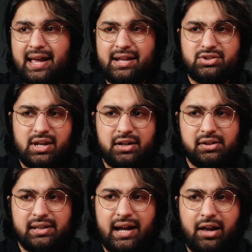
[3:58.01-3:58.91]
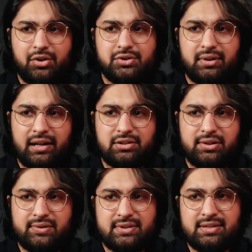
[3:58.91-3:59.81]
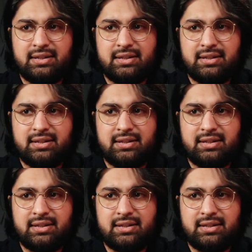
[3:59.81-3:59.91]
And generally, I also like to use this